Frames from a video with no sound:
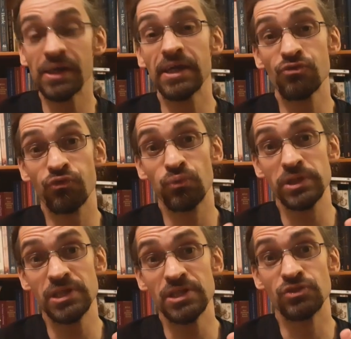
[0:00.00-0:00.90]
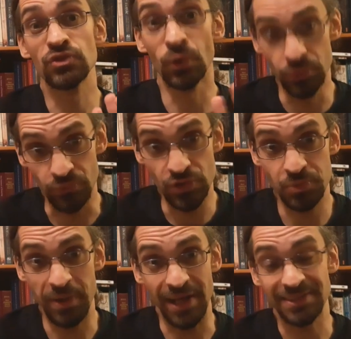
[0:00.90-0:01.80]
If we don't
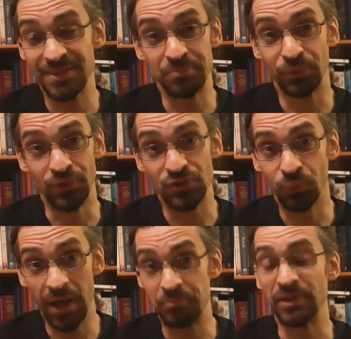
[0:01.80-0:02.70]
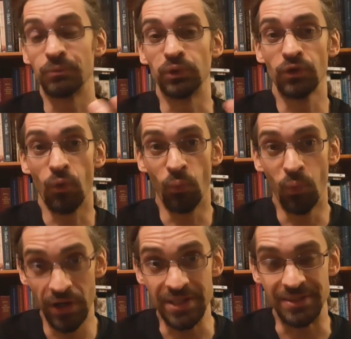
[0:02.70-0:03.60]
respect the opponent's weapon and we're not
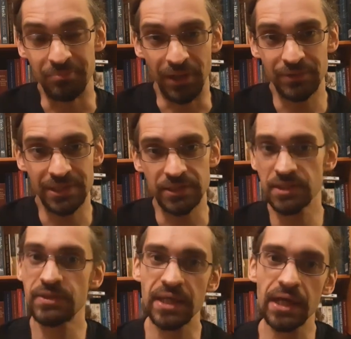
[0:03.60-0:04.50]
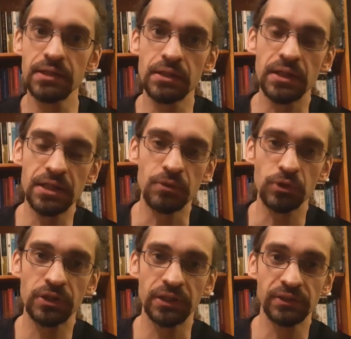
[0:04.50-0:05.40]
worried about it, then it
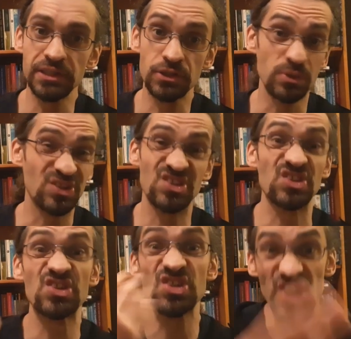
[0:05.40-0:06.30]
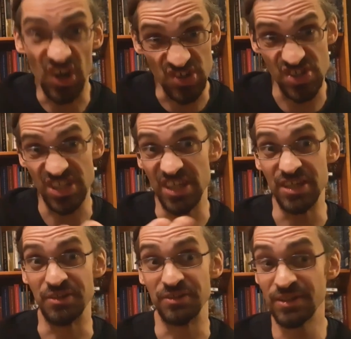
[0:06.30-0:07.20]
can lead to us just charging
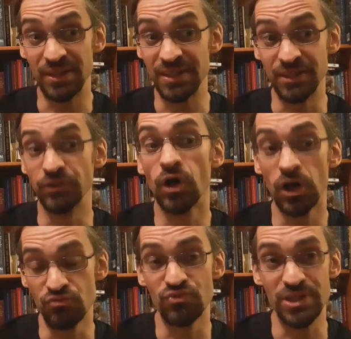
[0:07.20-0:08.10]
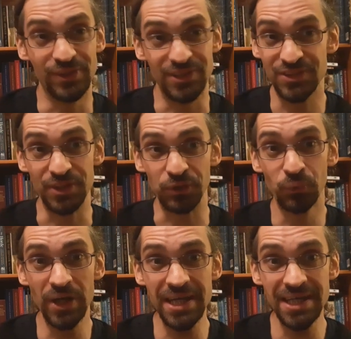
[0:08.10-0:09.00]
in an unrealistic
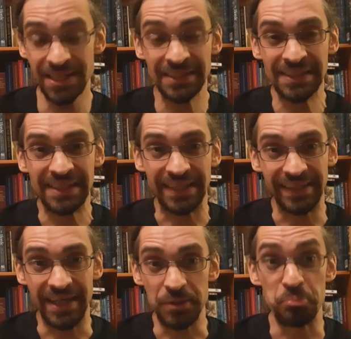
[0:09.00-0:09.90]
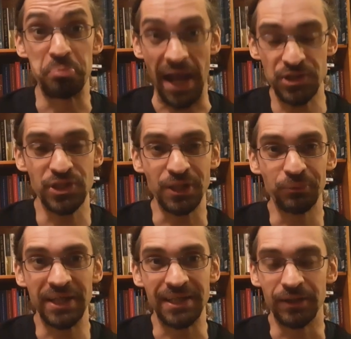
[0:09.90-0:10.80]
way and then bashing
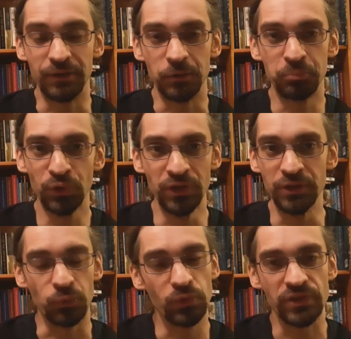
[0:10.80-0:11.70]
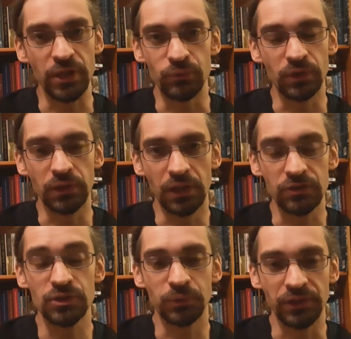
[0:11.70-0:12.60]
away at our opponent without regard
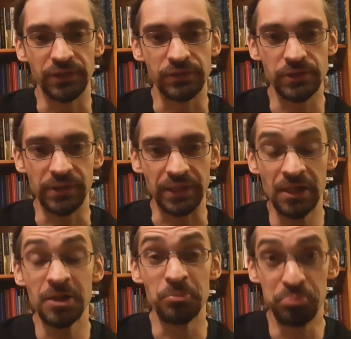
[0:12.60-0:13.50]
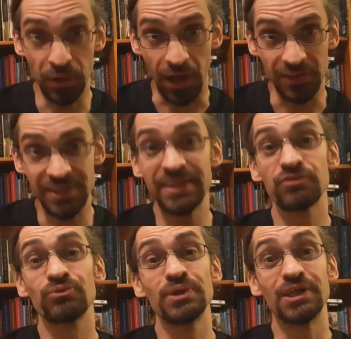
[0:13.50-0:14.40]
to what they're doing. But
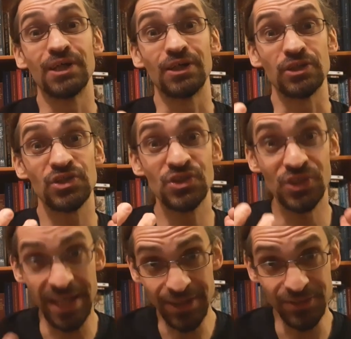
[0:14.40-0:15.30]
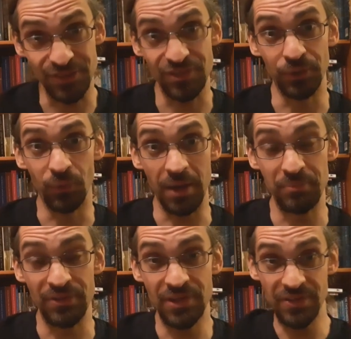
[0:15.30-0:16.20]
if we are scared of their
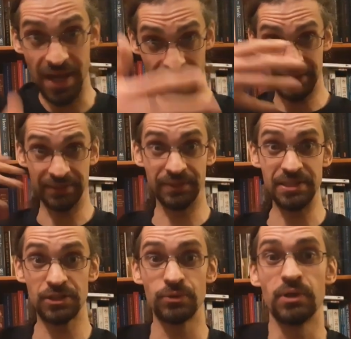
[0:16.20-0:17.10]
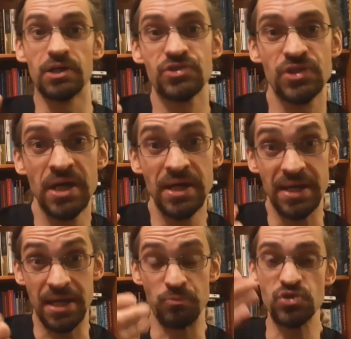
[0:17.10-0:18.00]
weapon, then that can lead to us
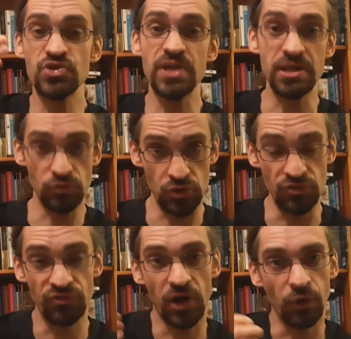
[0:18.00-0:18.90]
staying too far